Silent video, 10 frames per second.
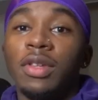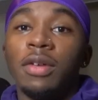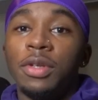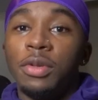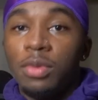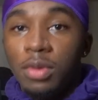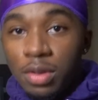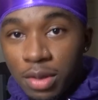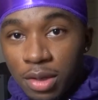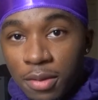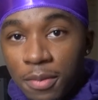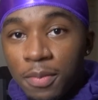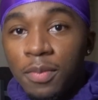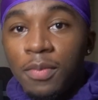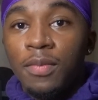love you.
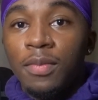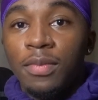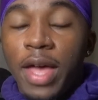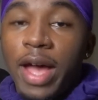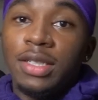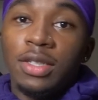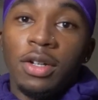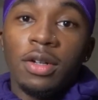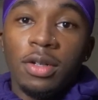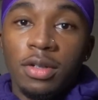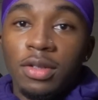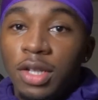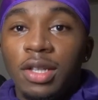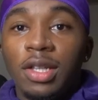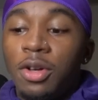Ask her.
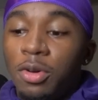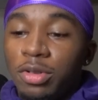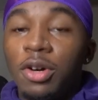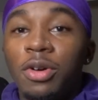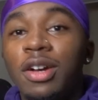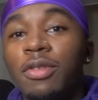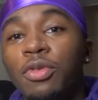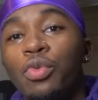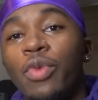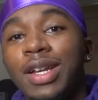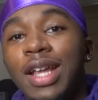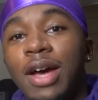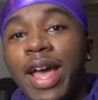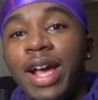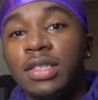Literally, go, go to her room right
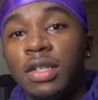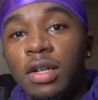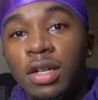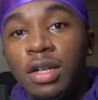now and ask her.